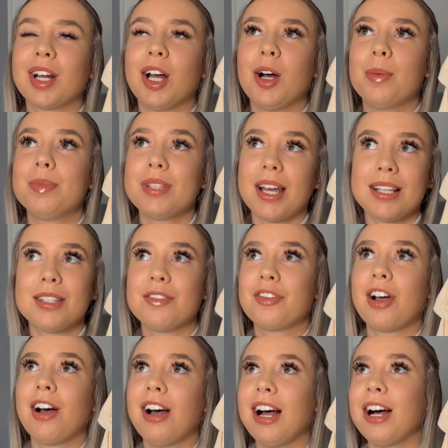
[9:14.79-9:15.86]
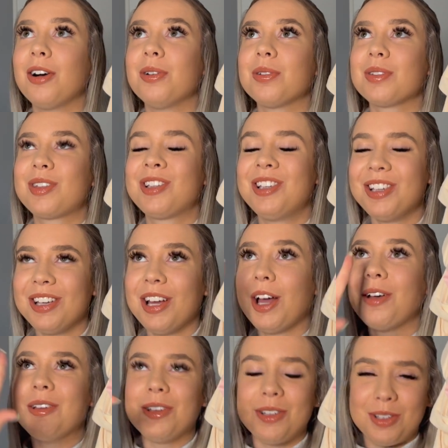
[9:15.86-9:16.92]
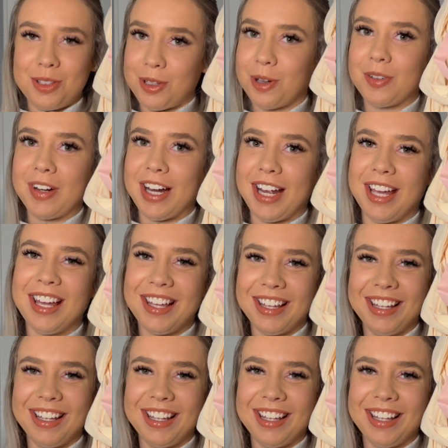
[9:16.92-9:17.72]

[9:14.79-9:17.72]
Obsessed with cutouts. Sorry.